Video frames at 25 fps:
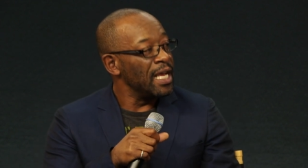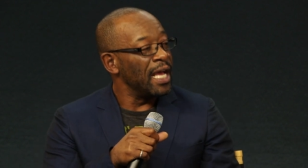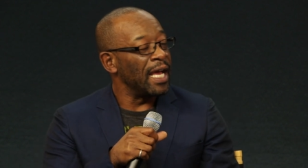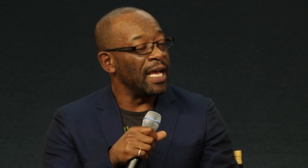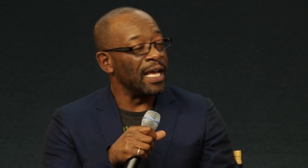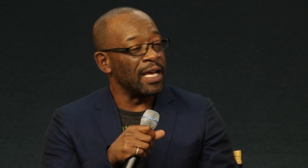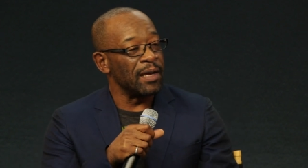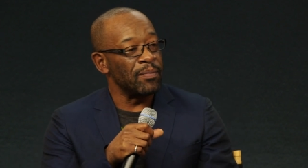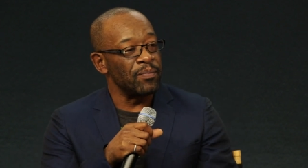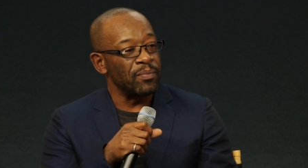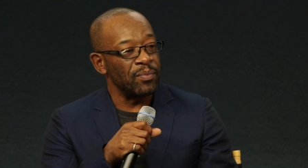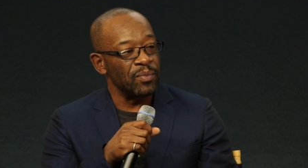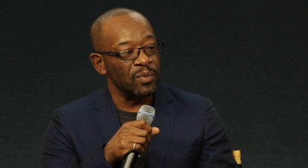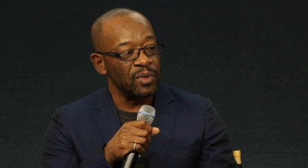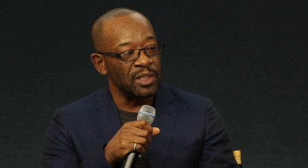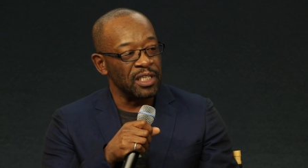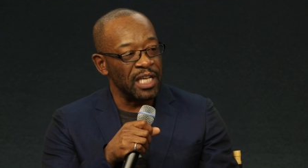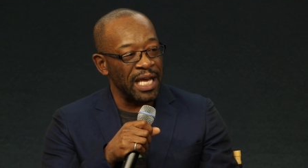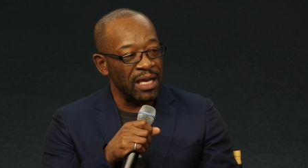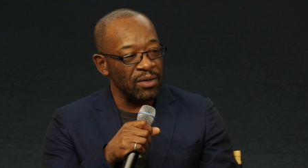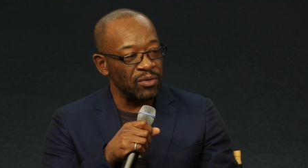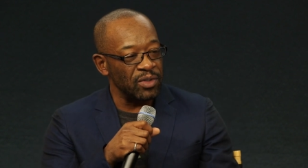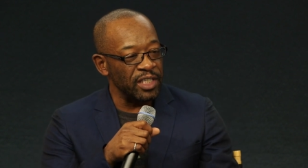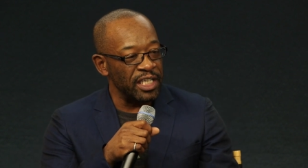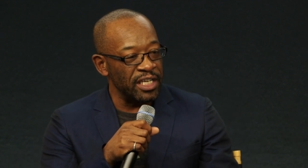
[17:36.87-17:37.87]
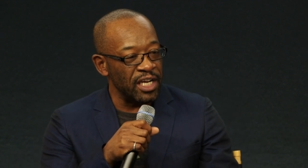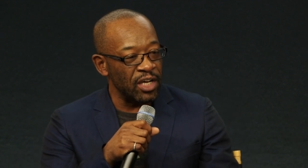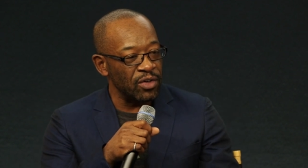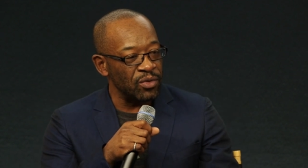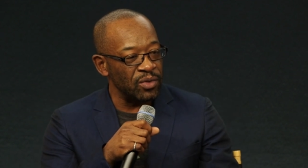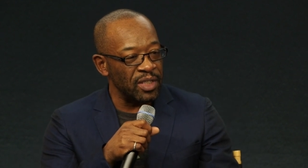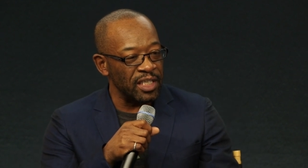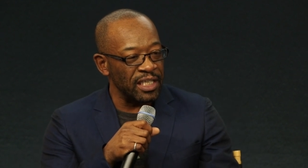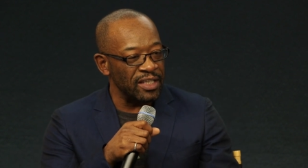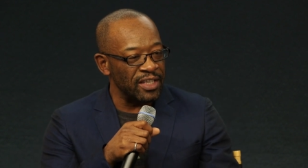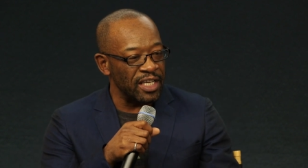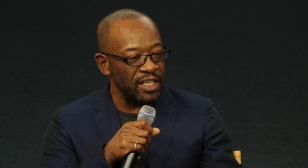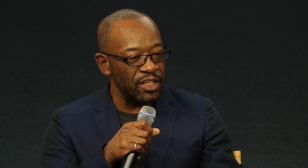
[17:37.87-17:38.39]
Um, now you know
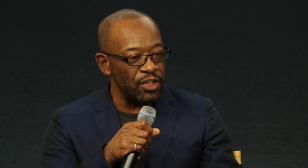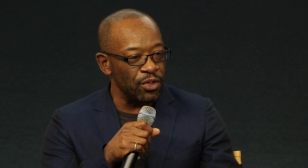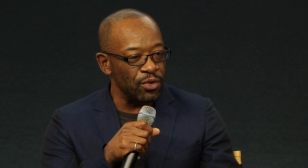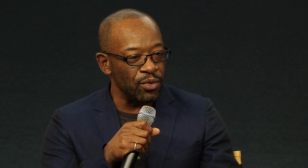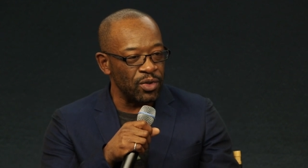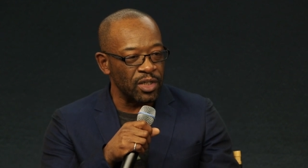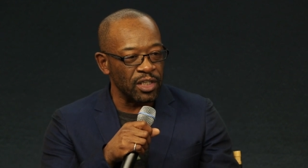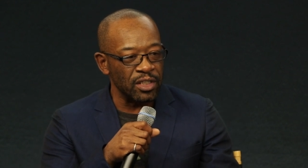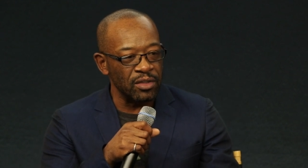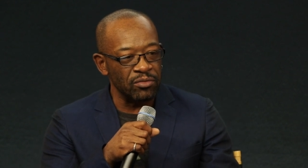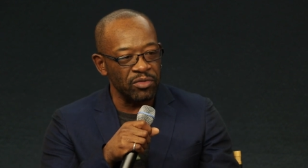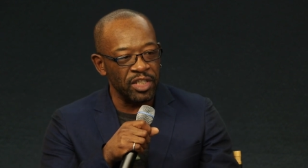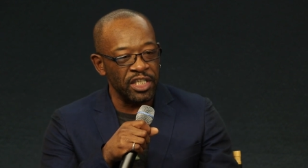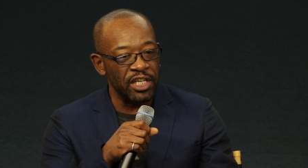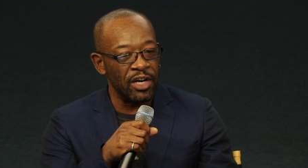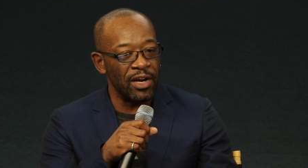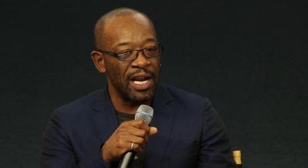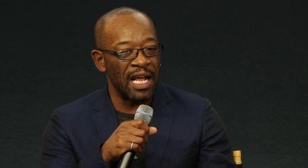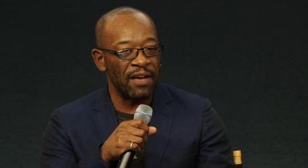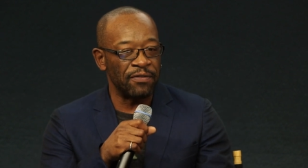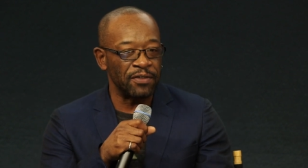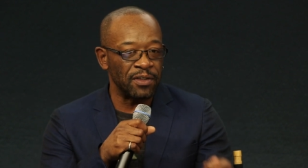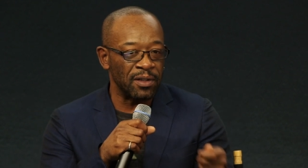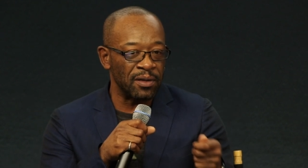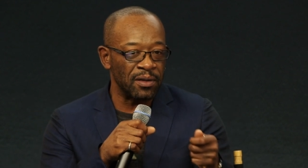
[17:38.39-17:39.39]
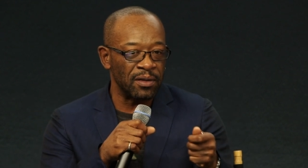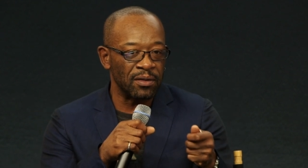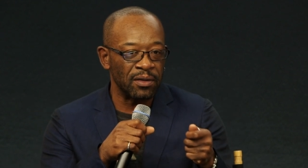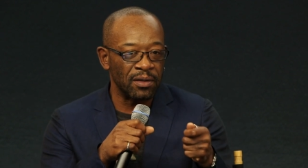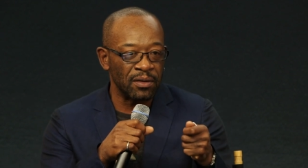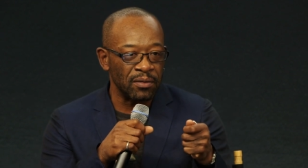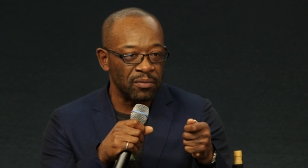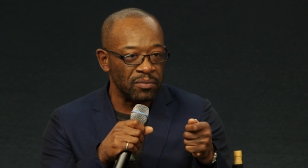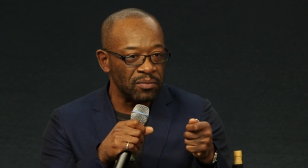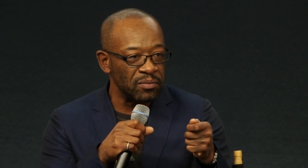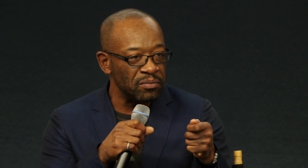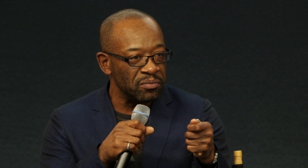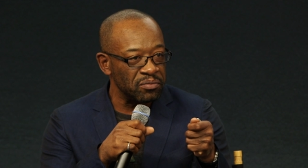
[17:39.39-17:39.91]
that you can you don't have
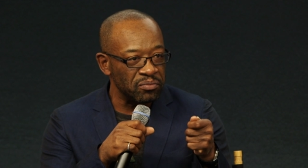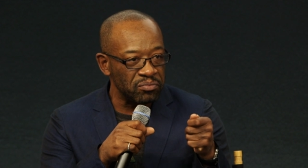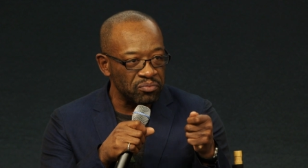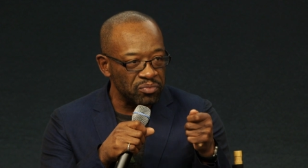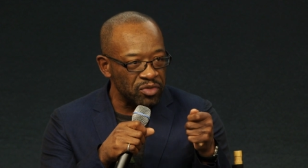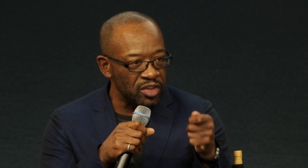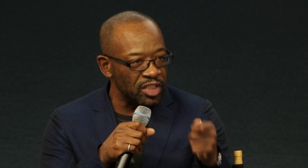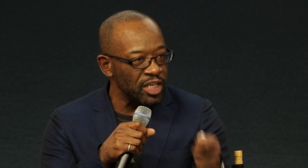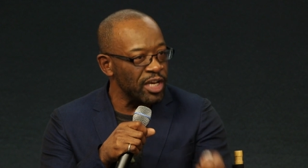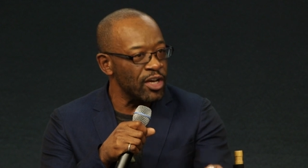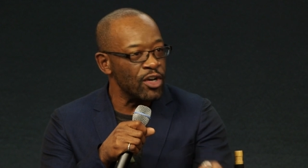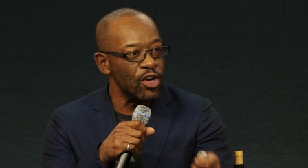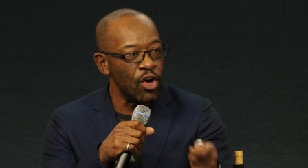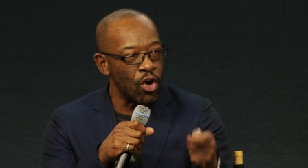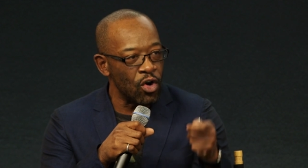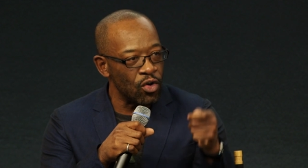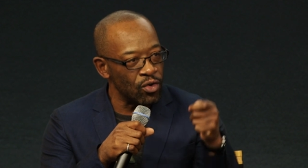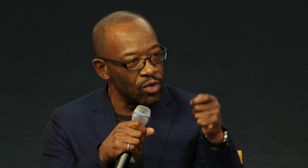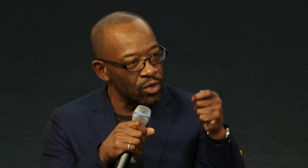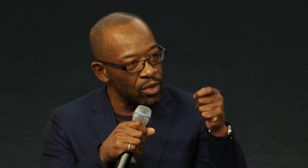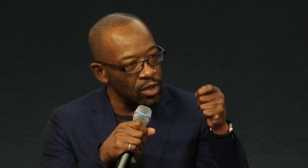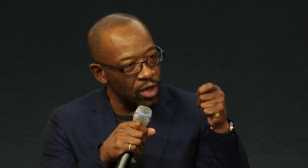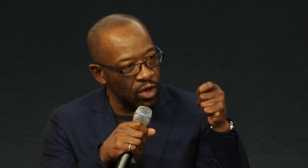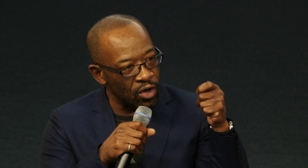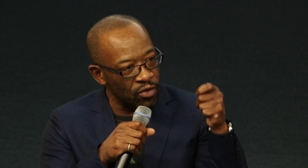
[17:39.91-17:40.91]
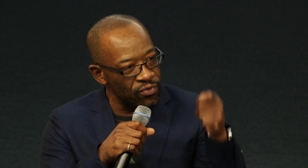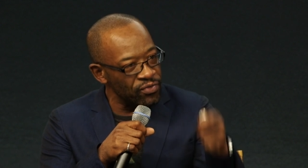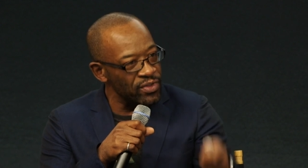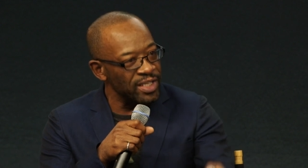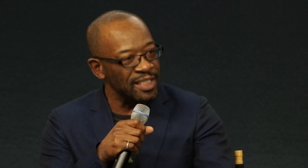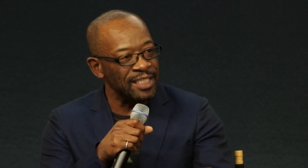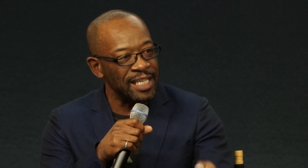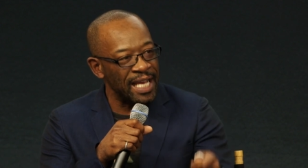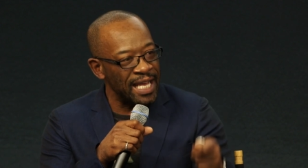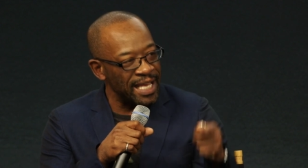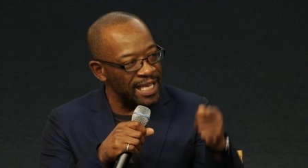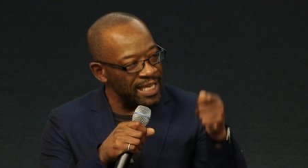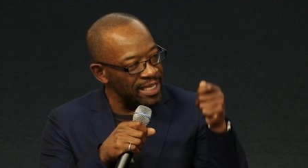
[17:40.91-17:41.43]
to turn on on the
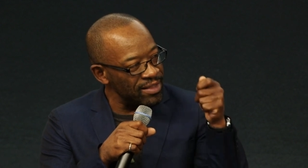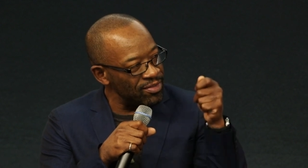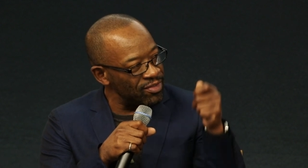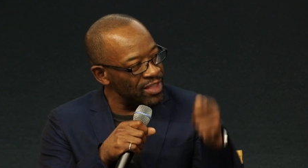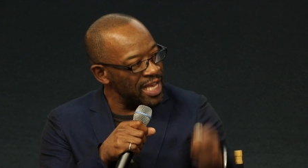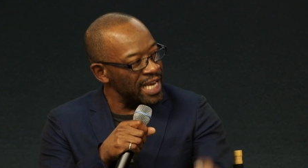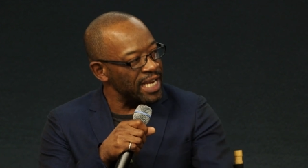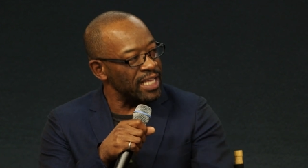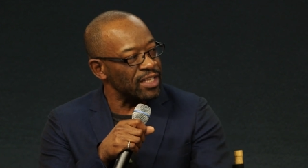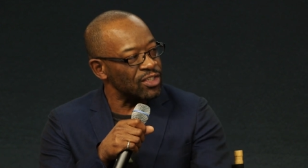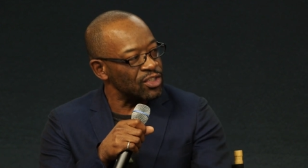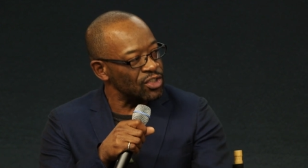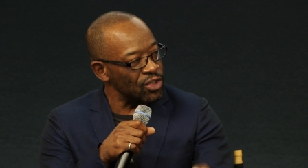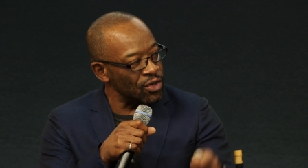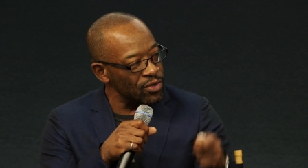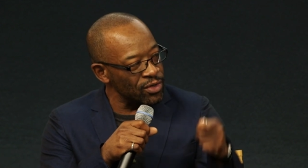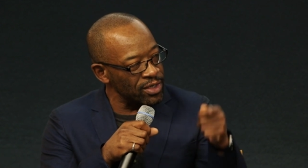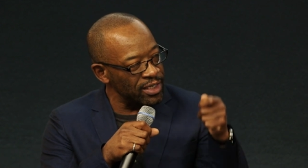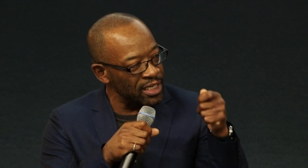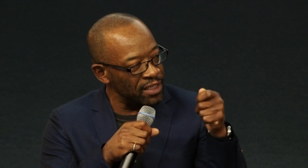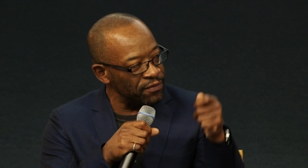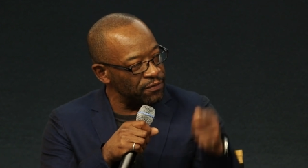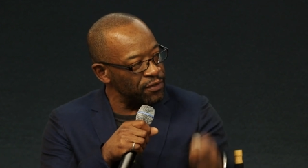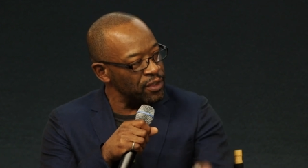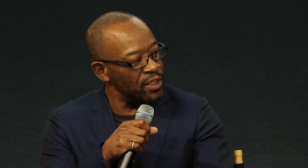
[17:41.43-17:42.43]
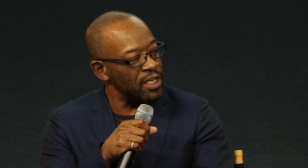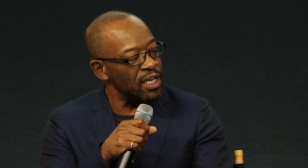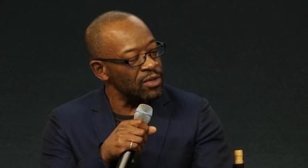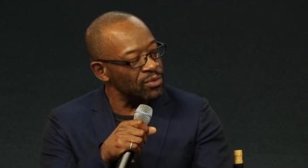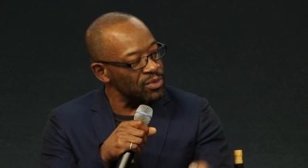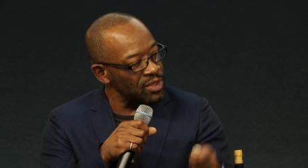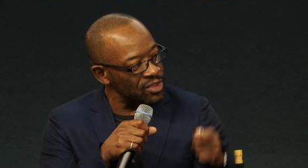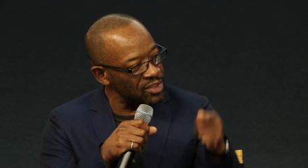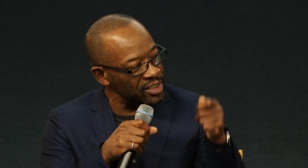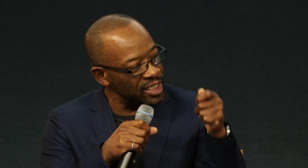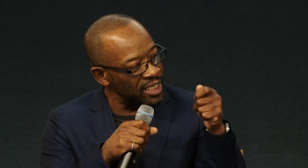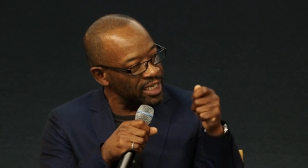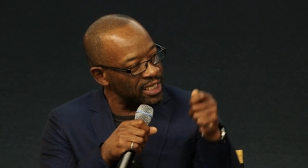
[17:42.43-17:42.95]
day that it's on, and if you
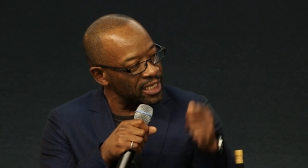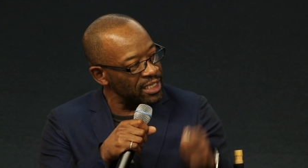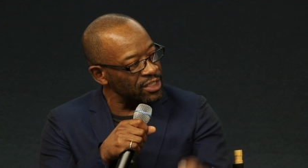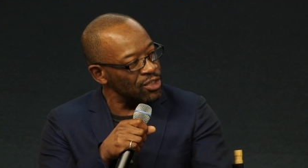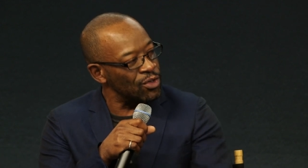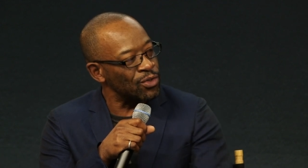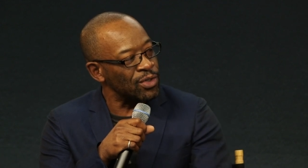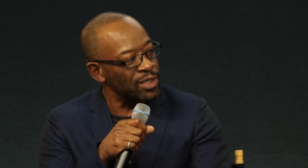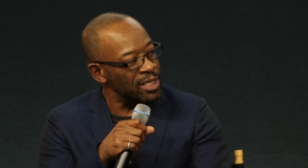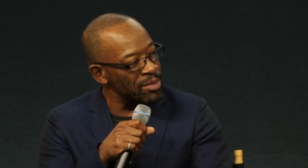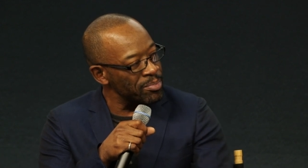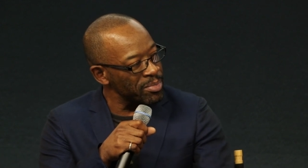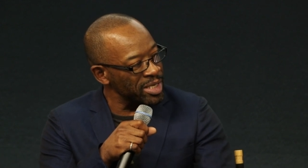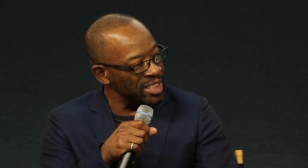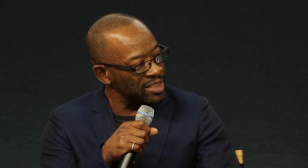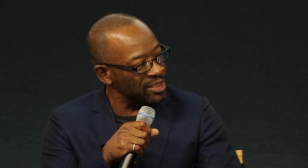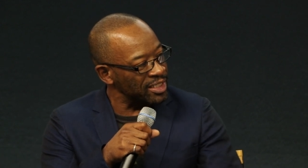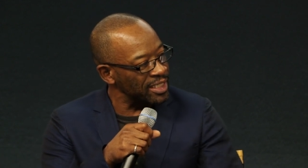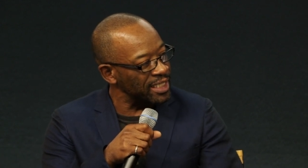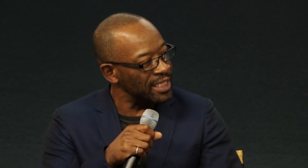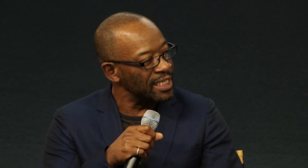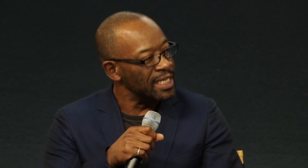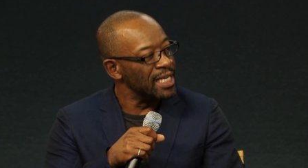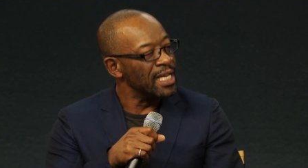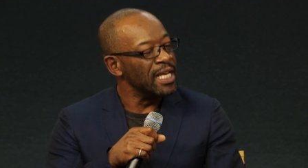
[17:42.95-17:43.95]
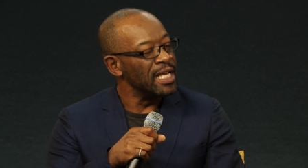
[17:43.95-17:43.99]
don't see it, you're going to miss it.